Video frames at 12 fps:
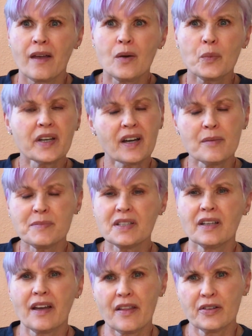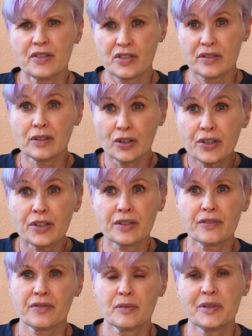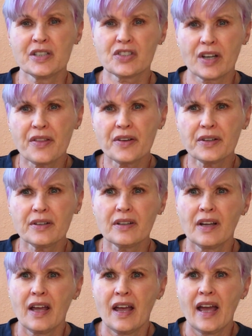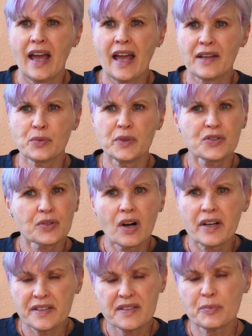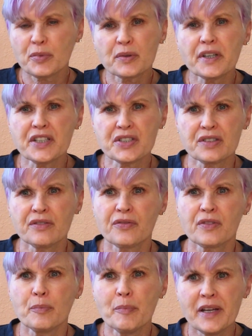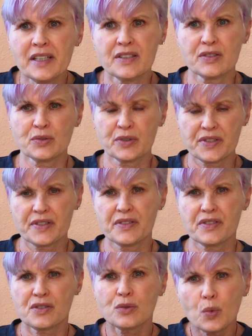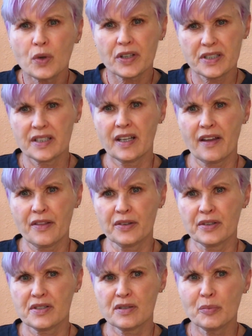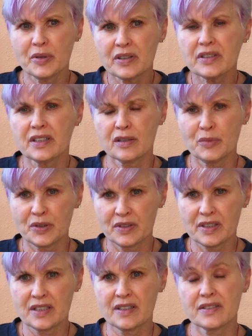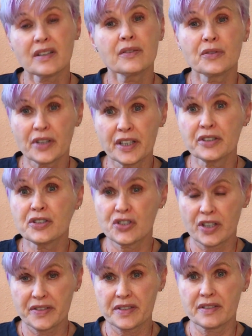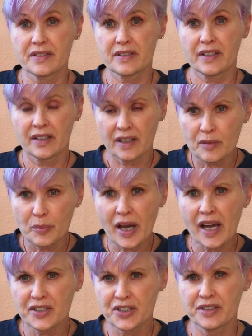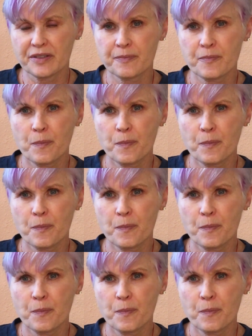We come together to learn from each other, and we draw inspiration from many sources to work together to build communities of greater justice and compassion.